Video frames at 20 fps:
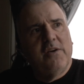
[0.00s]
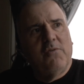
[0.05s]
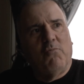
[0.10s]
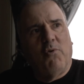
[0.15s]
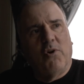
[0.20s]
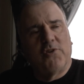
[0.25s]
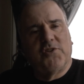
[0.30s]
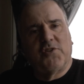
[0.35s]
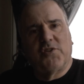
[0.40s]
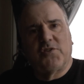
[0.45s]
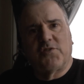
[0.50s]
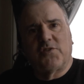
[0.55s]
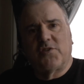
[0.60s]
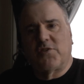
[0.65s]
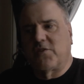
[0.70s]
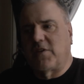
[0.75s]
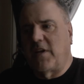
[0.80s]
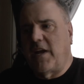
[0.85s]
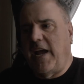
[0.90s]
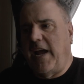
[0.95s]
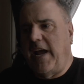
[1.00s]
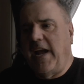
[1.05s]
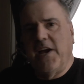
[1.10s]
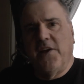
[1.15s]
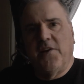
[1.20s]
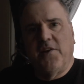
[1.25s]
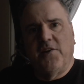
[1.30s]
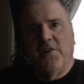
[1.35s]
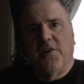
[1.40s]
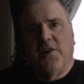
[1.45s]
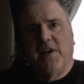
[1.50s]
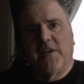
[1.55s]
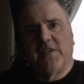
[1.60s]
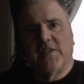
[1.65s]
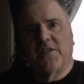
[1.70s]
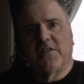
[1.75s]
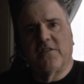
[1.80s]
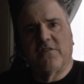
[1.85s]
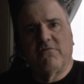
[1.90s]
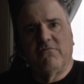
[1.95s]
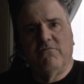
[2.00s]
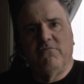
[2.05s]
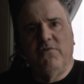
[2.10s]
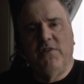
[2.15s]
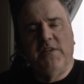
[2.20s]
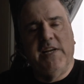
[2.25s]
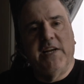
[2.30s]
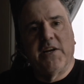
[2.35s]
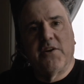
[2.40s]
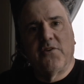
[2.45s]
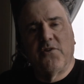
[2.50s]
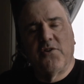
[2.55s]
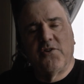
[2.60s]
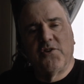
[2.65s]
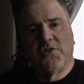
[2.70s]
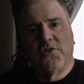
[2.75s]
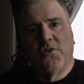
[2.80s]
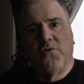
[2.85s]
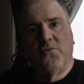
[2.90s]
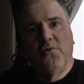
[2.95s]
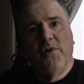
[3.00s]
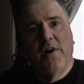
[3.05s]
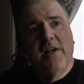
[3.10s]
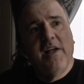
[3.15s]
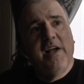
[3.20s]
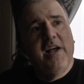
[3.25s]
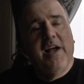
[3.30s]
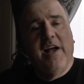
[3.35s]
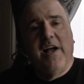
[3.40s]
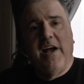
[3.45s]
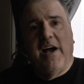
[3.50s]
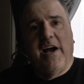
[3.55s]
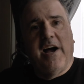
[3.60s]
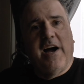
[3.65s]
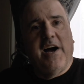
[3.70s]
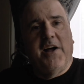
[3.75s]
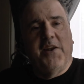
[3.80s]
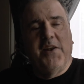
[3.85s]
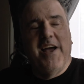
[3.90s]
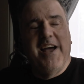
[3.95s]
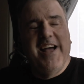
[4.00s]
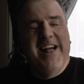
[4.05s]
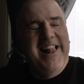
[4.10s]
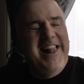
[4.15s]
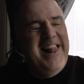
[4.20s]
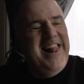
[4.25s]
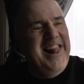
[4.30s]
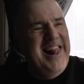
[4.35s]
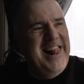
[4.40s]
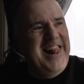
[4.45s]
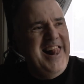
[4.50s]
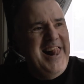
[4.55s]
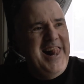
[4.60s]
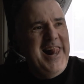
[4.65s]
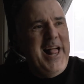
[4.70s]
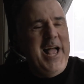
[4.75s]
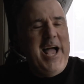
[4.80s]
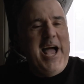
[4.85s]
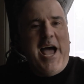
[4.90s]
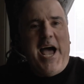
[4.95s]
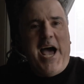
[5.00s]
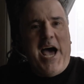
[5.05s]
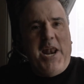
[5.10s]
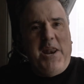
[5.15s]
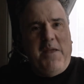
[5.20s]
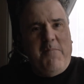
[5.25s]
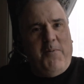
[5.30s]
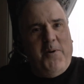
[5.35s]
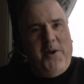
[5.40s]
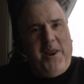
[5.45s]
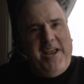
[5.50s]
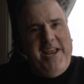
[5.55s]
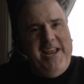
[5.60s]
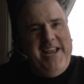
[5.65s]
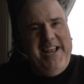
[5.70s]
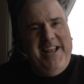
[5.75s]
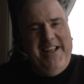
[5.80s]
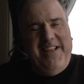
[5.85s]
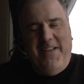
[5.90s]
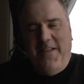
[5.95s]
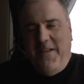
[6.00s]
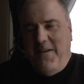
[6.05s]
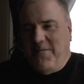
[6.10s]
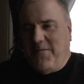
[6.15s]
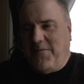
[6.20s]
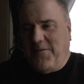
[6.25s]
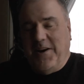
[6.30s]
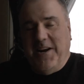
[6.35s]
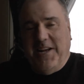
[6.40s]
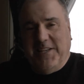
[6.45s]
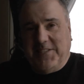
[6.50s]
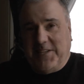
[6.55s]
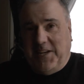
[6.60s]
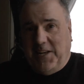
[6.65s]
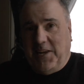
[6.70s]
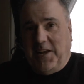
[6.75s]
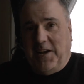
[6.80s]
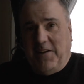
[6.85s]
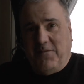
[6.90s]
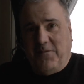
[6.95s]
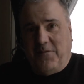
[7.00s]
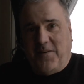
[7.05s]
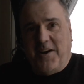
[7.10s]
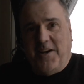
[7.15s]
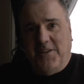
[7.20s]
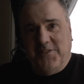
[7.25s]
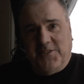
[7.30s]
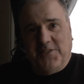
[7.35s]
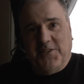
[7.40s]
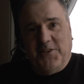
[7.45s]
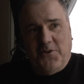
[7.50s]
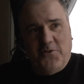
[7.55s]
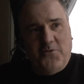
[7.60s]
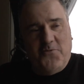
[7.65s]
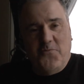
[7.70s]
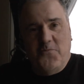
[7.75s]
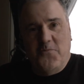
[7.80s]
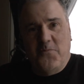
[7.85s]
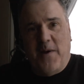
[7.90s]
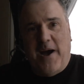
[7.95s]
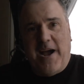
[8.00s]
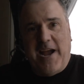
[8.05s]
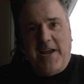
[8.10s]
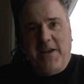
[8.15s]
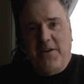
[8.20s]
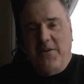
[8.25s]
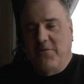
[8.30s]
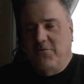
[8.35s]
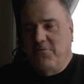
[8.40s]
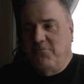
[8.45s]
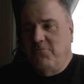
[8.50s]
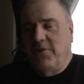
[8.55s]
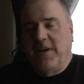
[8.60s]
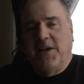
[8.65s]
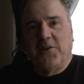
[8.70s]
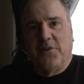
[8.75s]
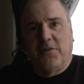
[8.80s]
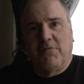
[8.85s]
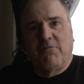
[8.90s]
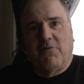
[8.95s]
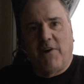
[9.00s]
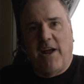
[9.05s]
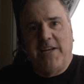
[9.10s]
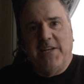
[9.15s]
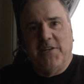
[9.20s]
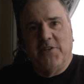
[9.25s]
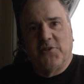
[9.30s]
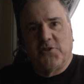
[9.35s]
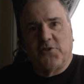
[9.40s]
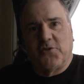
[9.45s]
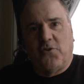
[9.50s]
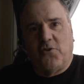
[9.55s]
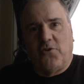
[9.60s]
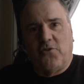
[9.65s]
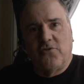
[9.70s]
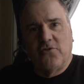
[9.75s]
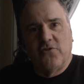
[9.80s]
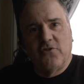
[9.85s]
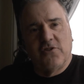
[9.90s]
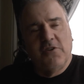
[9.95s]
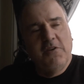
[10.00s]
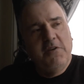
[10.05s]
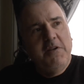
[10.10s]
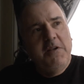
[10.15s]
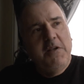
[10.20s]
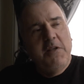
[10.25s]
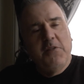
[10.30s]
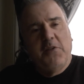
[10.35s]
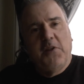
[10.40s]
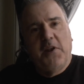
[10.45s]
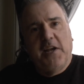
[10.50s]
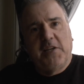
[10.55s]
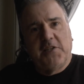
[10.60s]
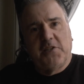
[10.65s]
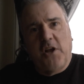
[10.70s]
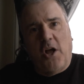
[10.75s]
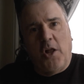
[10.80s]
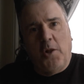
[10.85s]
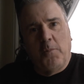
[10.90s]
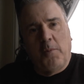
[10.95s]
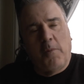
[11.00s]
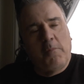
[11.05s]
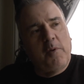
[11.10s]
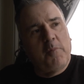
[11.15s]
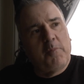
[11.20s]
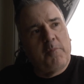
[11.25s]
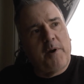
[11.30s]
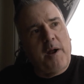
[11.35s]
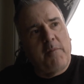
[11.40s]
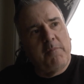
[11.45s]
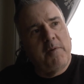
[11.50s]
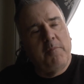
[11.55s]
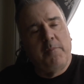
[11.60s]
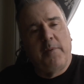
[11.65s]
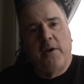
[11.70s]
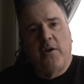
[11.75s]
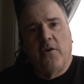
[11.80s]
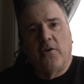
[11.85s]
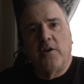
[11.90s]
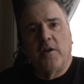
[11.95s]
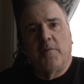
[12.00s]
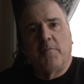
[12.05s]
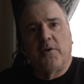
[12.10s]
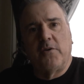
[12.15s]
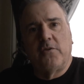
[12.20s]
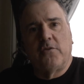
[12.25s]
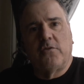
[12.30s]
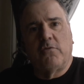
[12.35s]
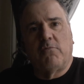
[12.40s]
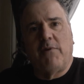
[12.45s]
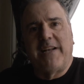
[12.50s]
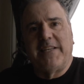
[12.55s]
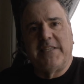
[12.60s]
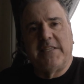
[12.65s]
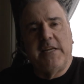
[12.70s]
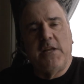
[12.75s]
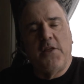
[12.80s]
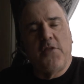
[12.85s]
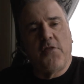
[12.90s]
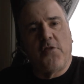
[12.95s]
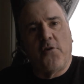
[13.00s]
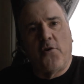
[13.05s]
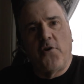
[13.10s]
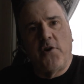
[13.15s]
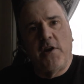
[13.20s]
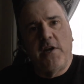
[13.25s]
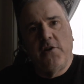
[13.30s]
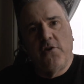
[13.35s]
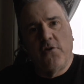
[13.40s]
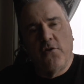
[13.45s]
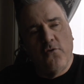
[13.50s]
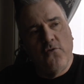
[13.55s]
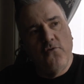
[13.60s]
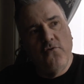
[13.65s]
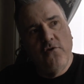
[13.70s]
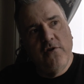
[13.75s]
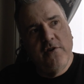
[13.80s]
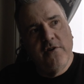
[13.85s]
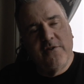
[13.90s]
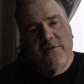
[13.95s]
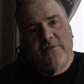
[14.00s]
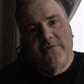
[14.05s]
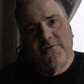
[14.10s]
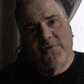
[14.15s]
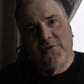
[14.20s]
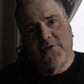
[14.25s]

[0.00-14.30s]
What's ahead in the next year or so? And anybody for SLF fans that know my rate of writing songs, the next album will probably be out in about 2032, you know.